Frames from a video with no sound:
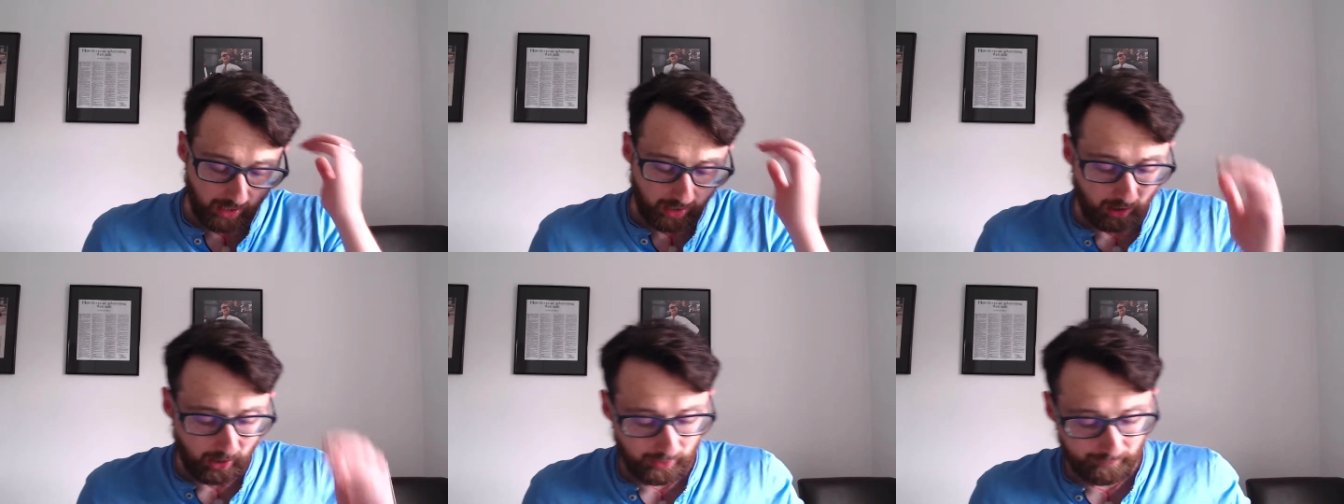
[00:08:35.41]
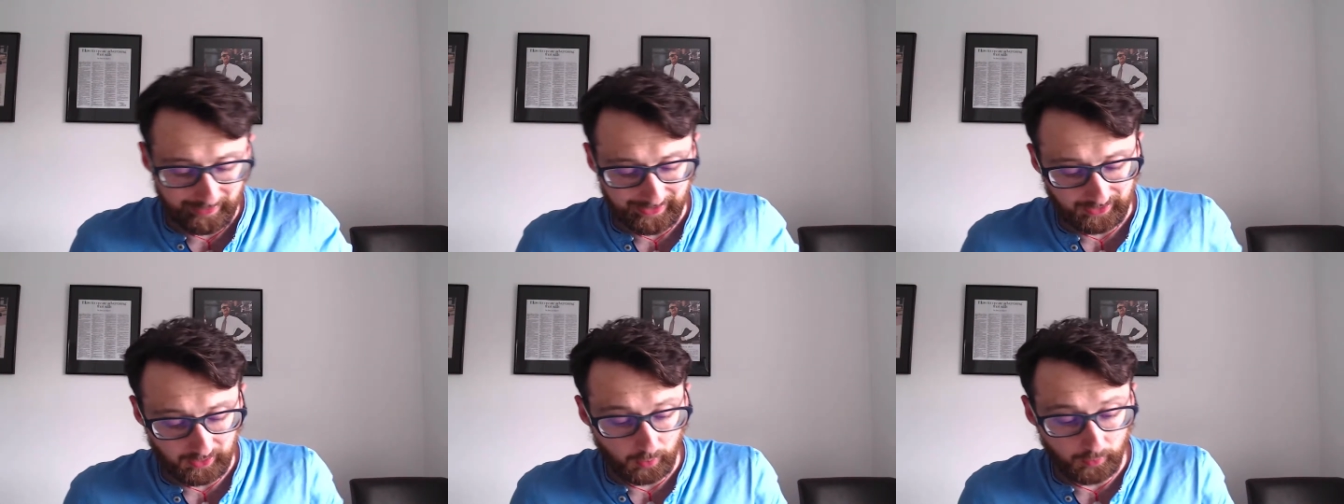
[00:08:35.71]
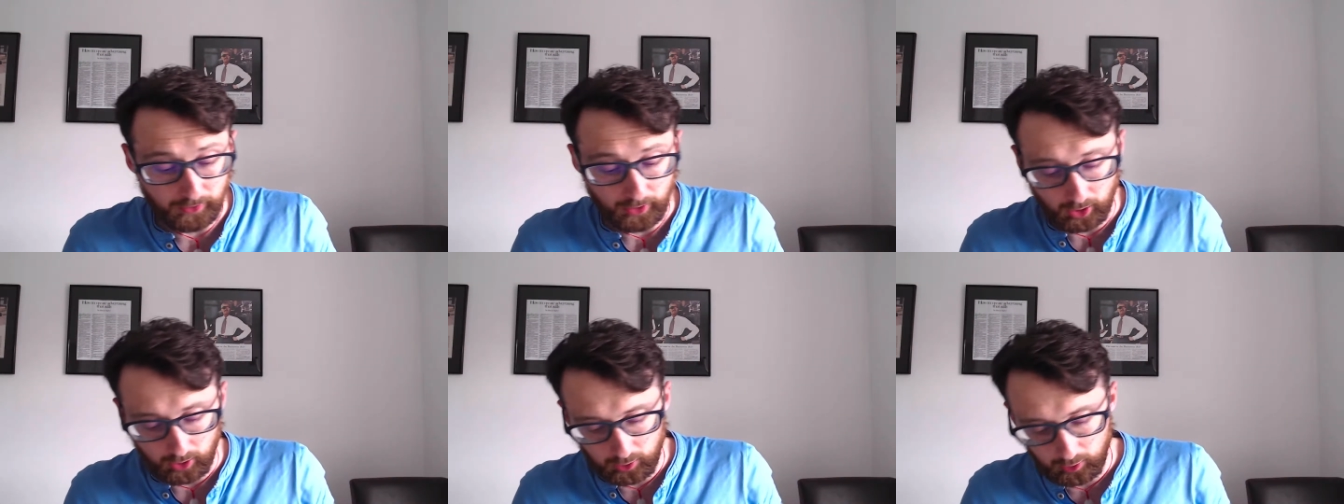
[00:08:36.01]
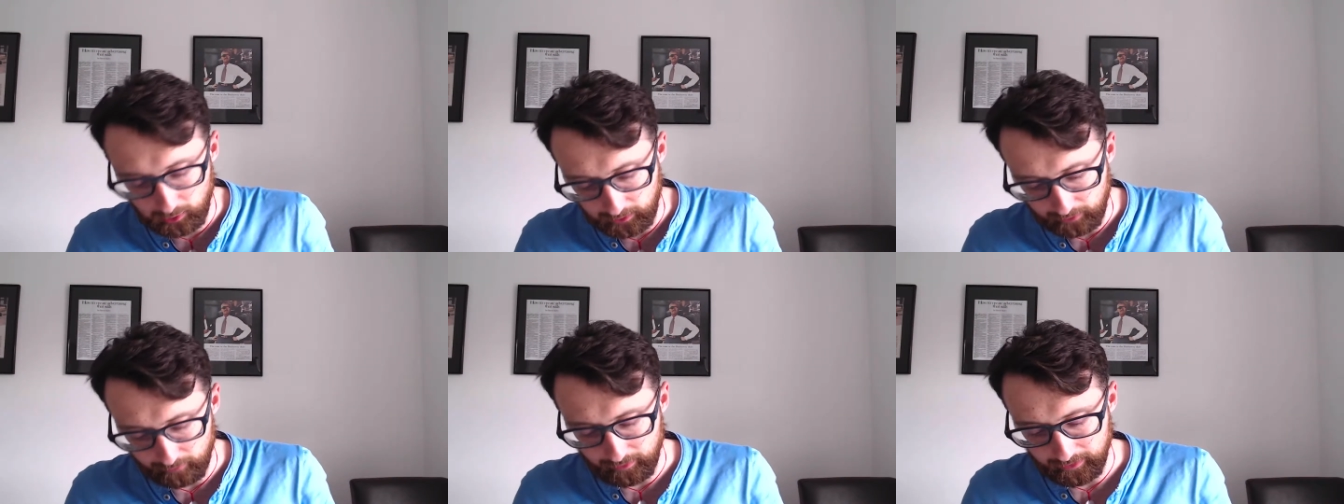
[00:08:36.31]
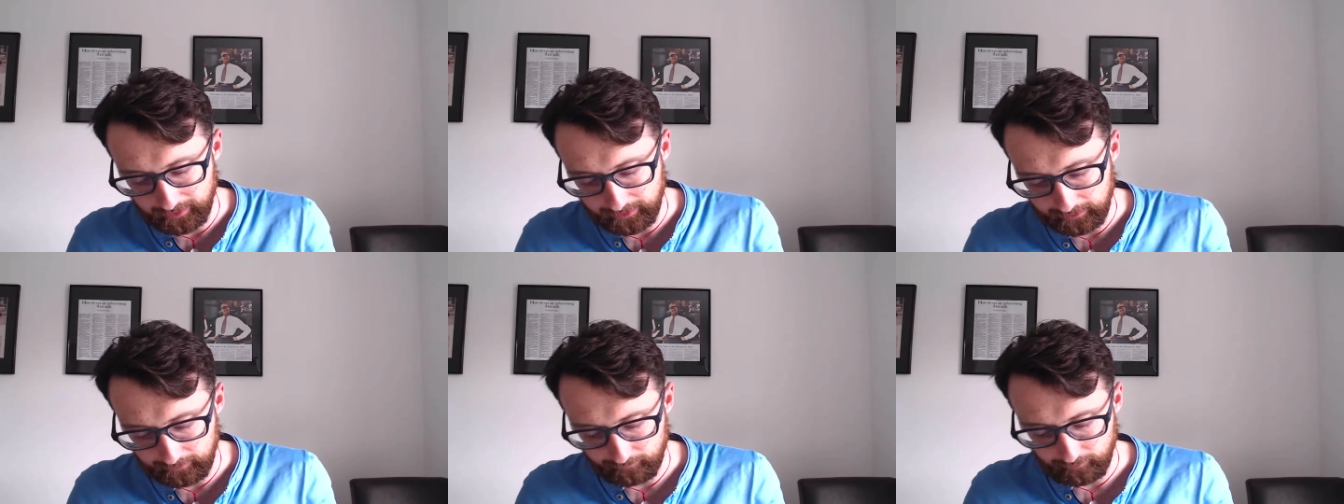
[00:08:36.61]
I read those earlier in
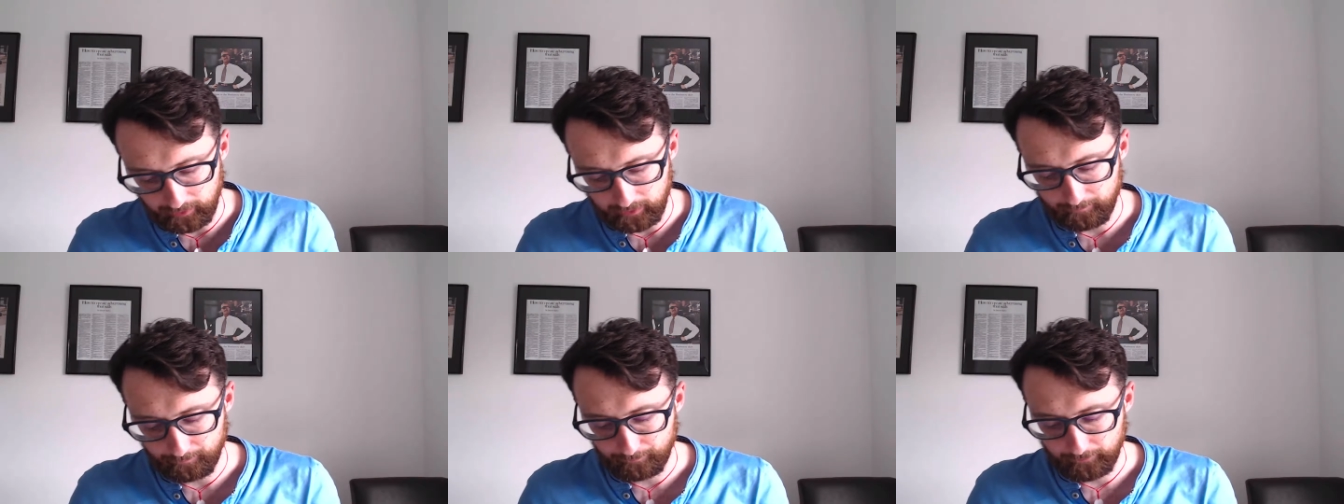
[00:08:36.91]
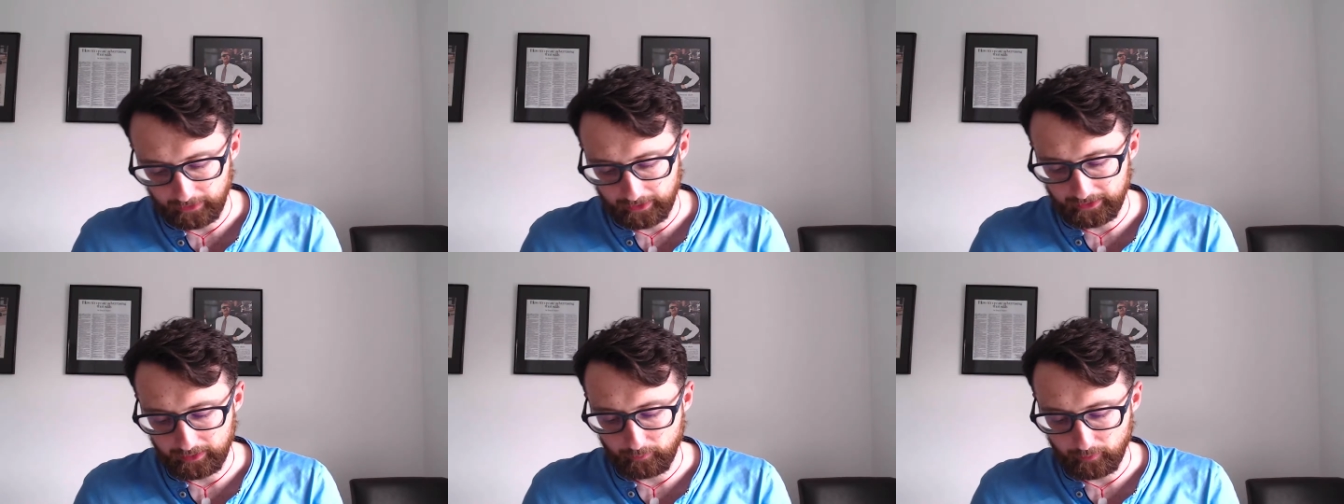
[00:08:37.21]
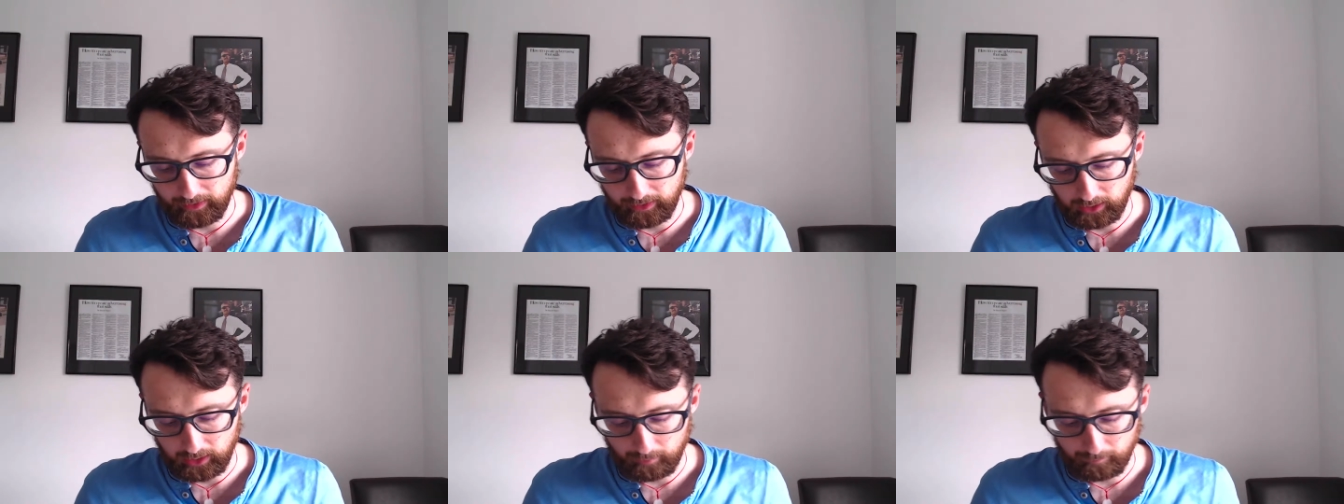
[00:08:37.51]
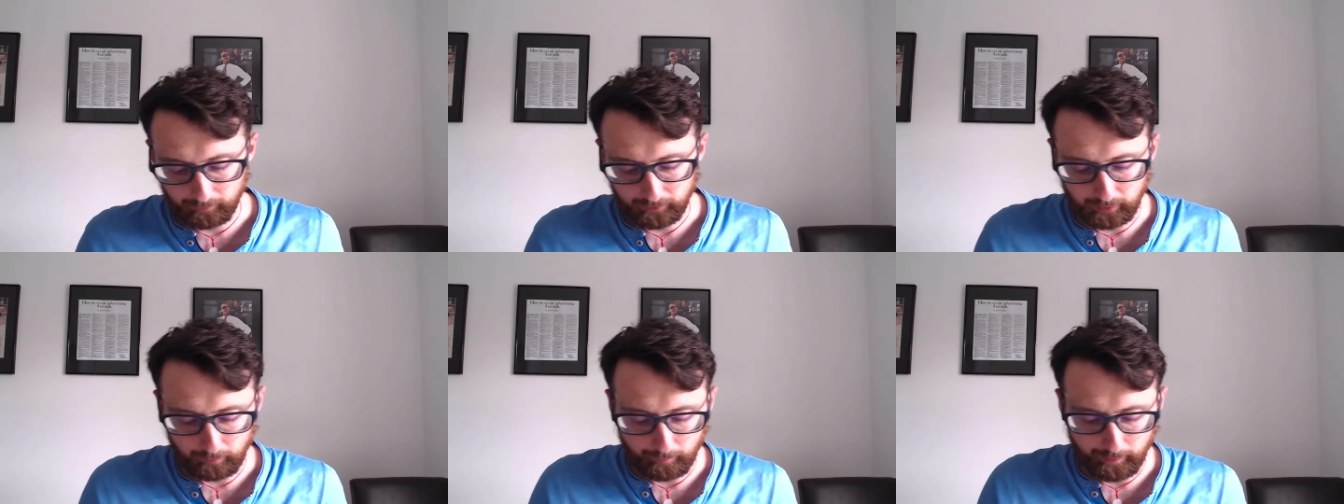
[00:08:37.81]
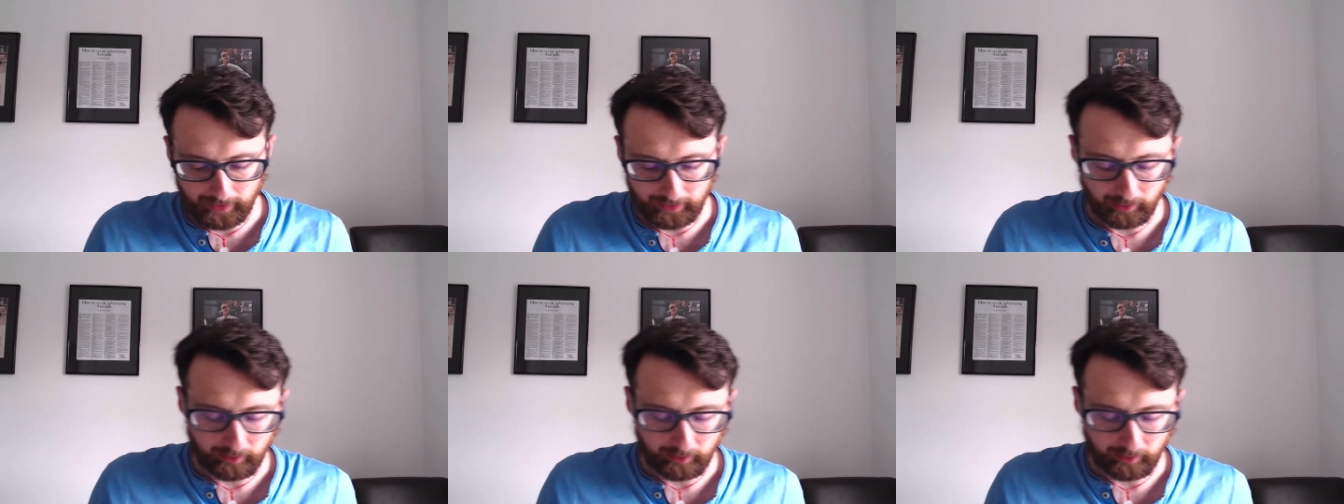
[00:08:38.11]
the evening, and then when it comes to bed,